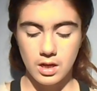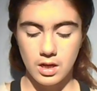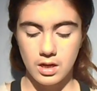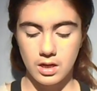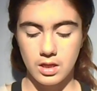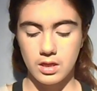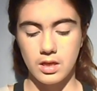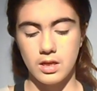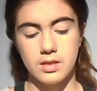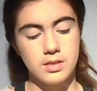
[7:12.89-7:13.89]
and in
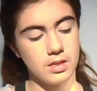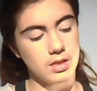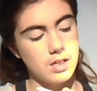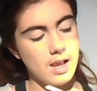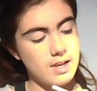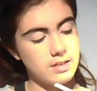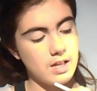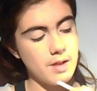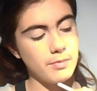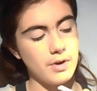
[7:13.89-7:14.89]
this
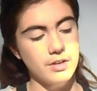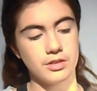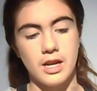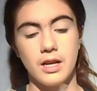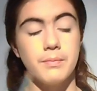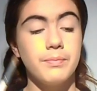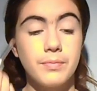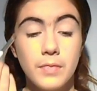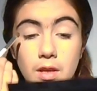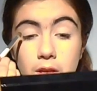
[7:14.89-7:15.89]
light brown shade
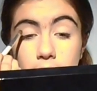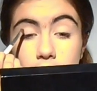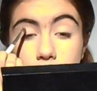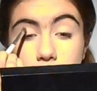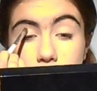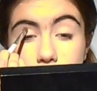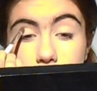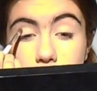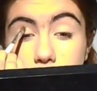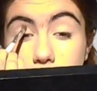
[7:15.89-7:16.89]
and
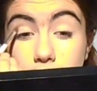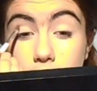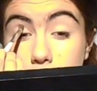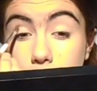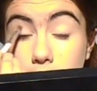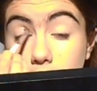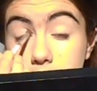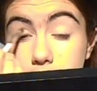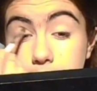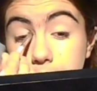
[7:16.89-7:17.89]
dust that through my
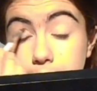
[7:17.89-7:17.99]
crease.